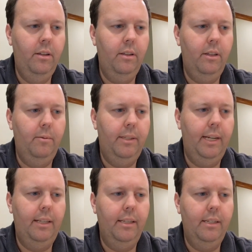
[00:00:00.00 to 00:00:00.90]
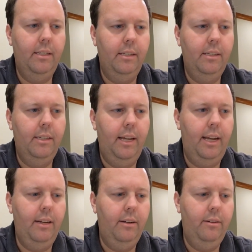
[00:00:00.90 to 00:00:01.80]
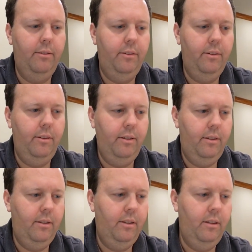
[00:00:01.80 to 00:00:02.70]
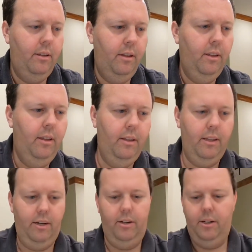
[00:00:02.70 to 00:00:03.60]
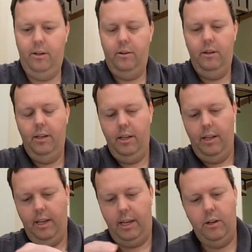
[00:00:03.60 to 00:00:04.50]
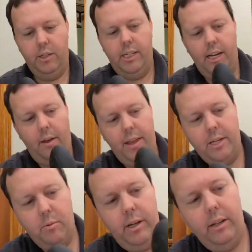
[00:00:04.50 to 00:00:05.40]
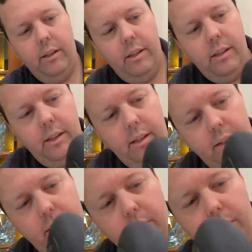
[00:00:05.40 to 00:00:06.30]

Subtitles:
let me take this tag off. There you go. And you'll see on this reel, I don't know